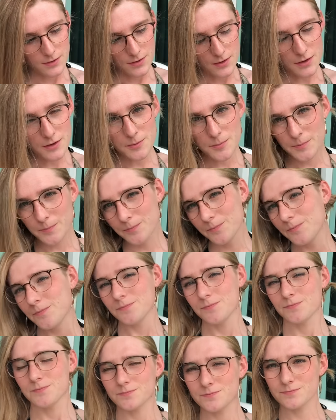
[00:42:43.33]
I
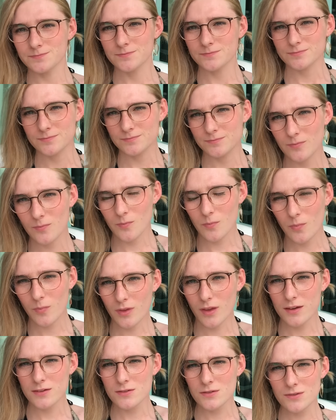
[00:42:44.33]

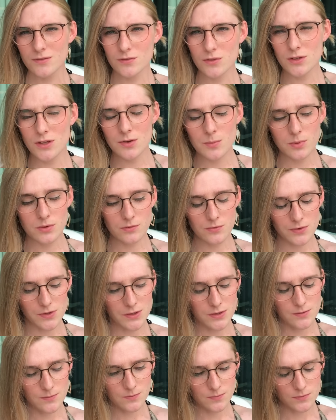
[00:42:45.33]
haven't really been
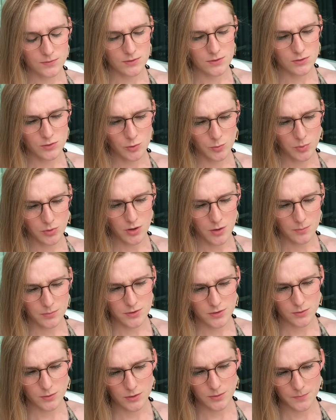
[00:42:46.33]
feeling super up
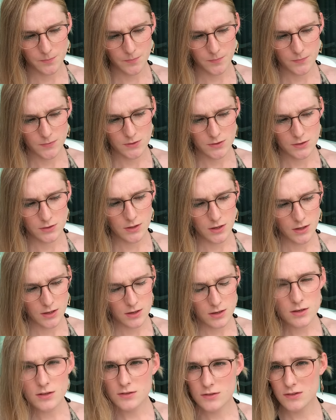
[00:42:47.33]
to it. Today
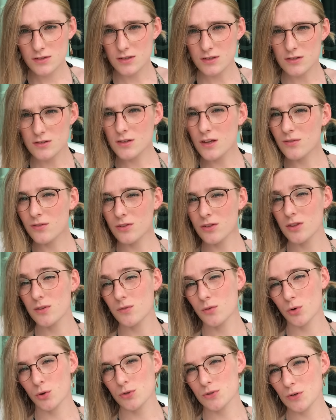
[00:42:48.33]
is the 7th
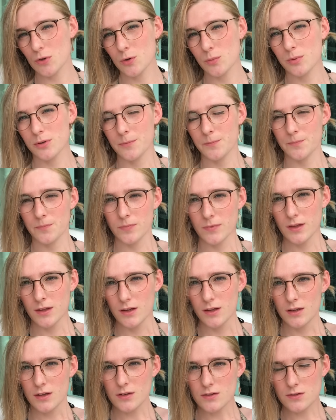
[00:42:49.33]
of October,
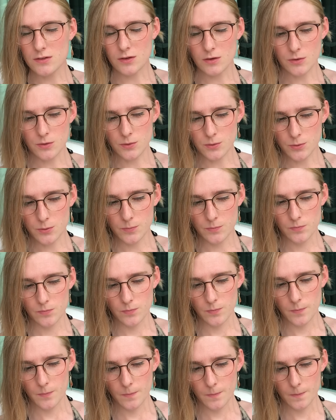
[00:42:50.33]
so
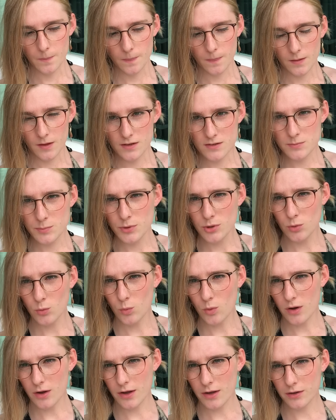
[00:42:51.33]
it's been a
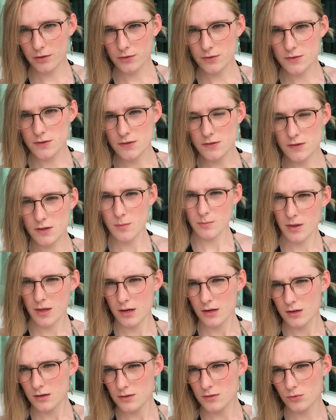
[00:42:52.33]
while since I
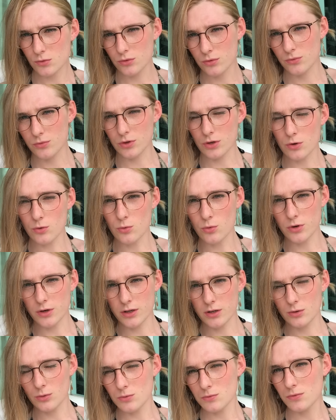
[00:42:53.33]
made any sort of
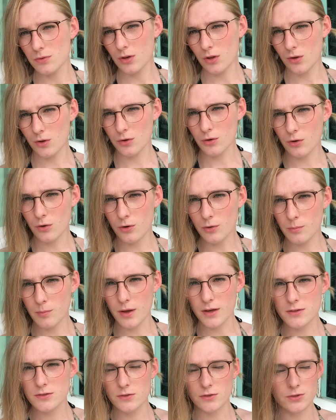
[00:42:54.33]
recording or vlog on
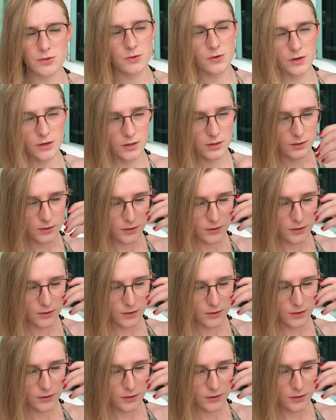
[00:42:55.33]
my surgery.